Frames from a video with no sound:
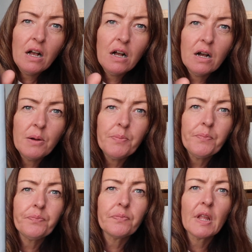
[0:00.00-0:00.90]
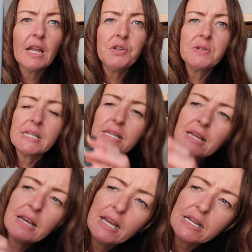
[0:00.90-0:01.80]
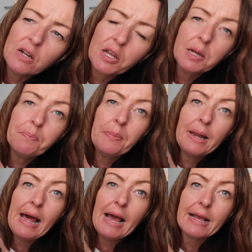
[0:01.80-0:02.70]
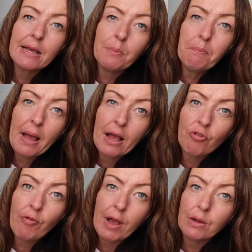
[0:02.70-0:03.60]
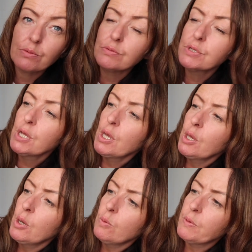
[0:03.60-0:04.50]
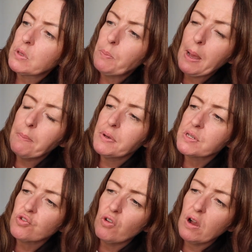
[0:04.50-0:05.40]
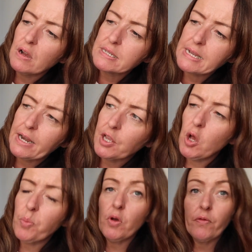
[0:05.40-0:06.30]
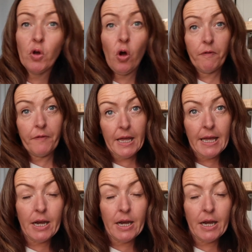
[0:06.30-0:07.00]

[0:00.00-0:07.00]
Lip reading: Can you see there? It's like a black background with the pampas grass and a cup of coffee.